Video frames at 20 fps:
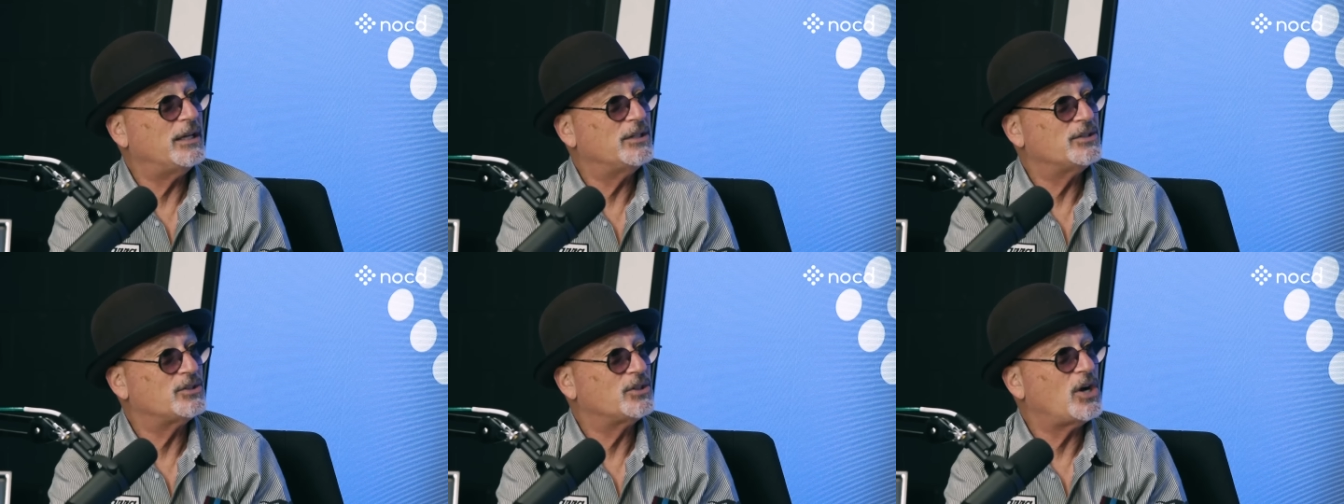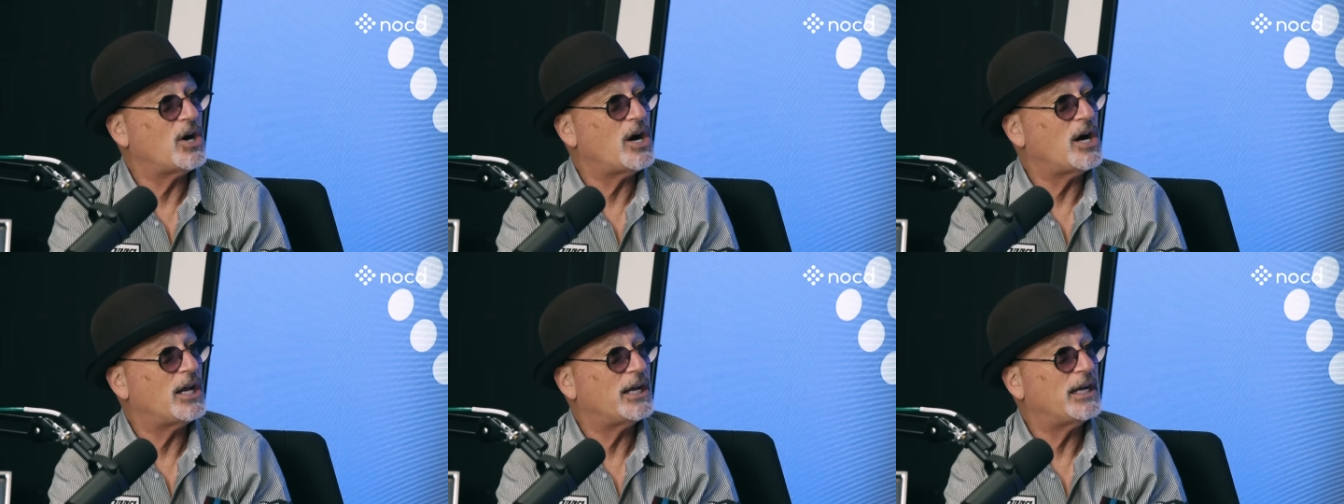is
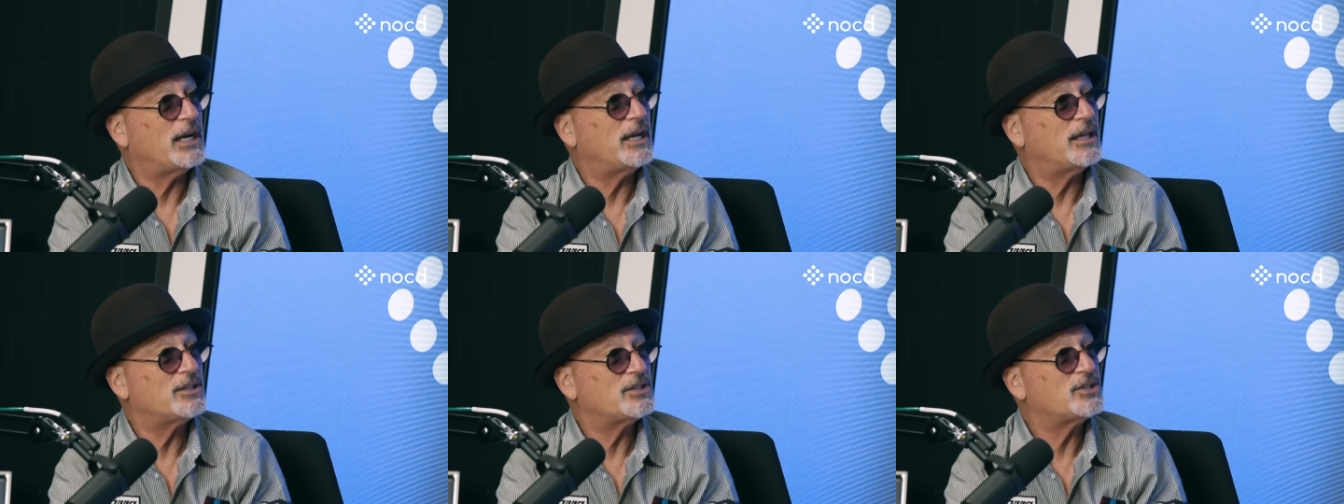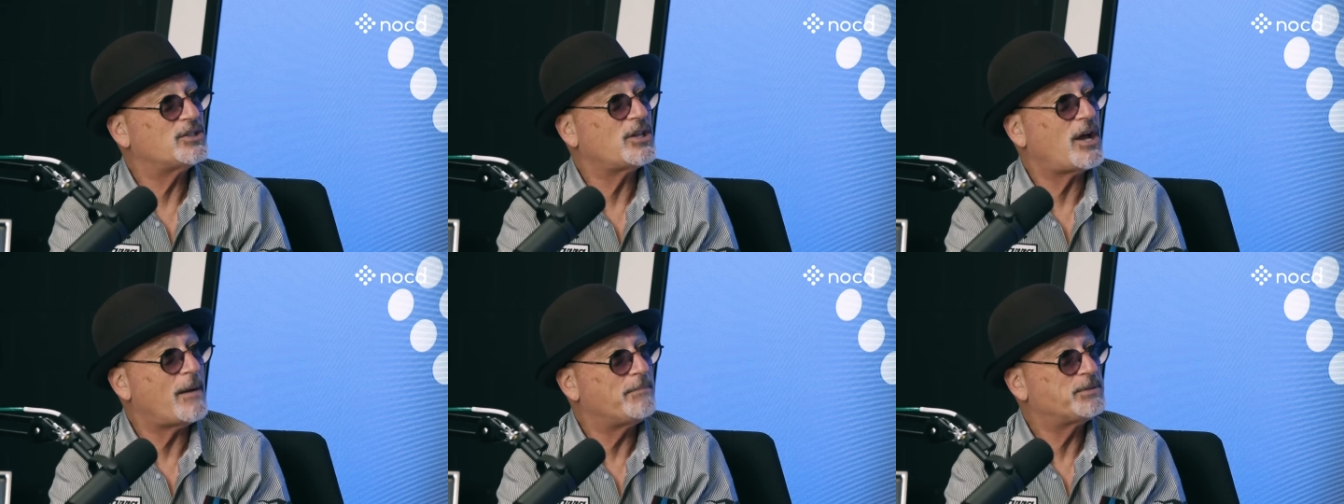gone and it
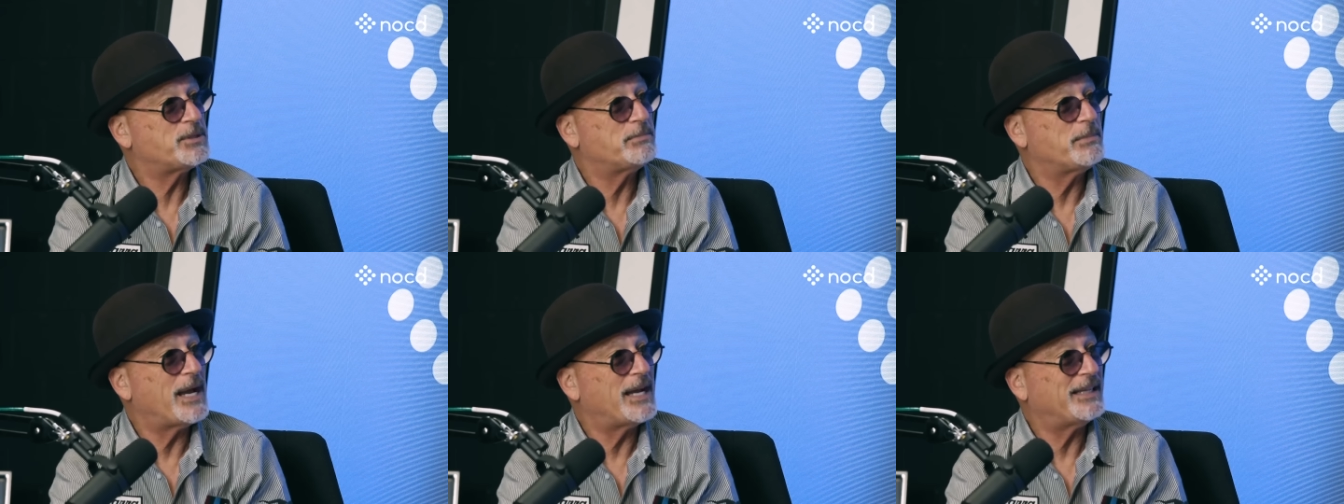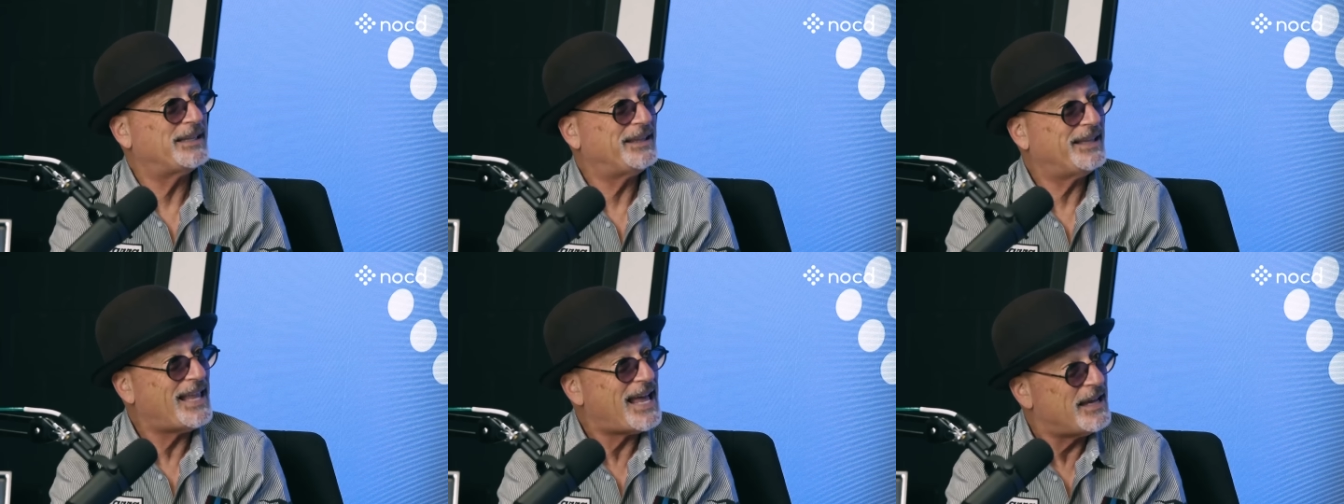stops my
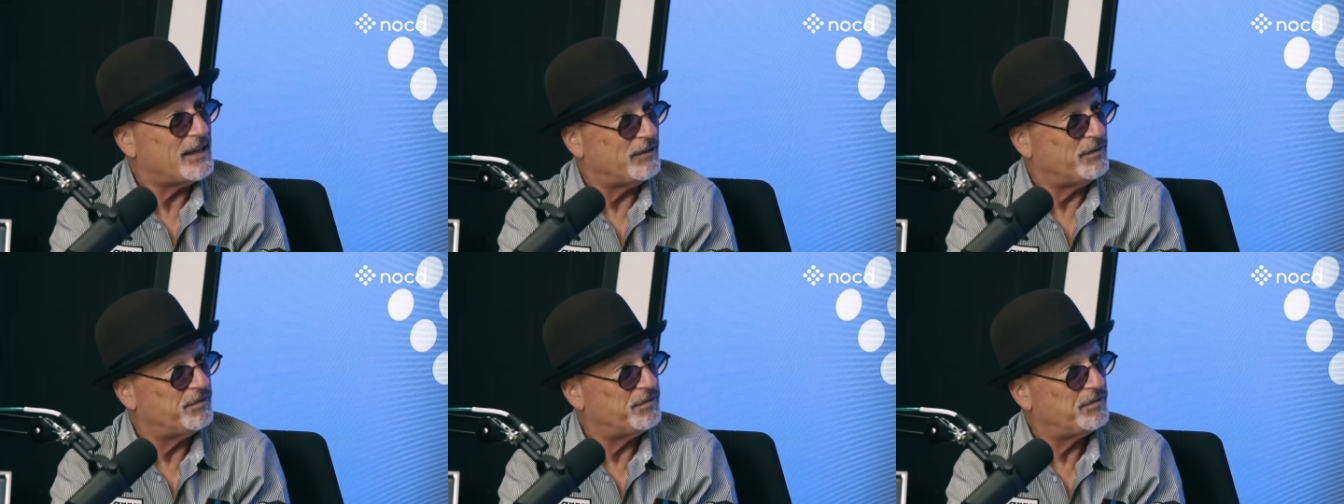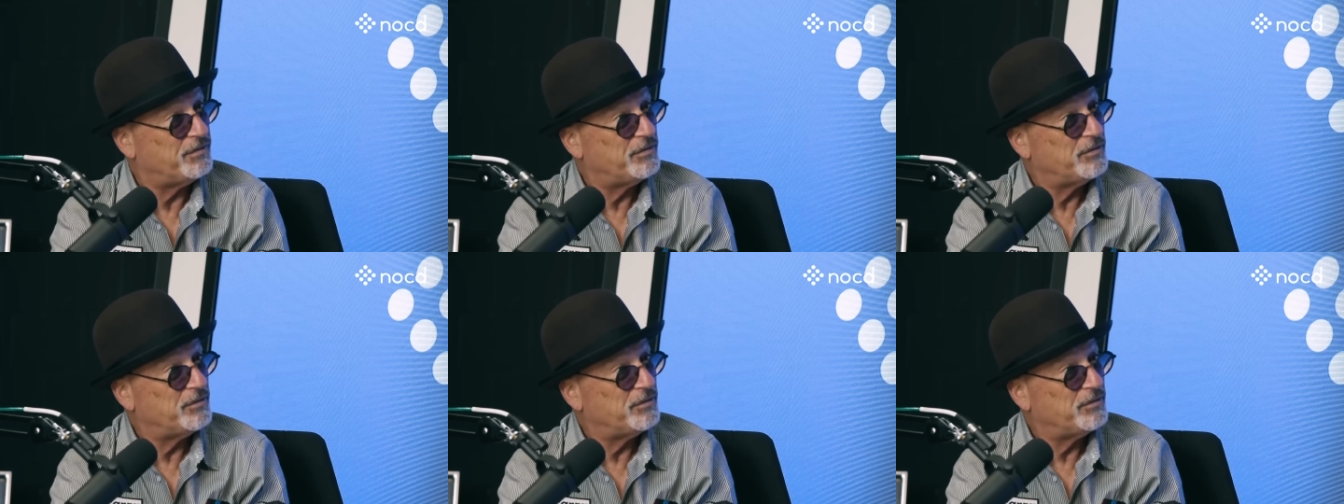life.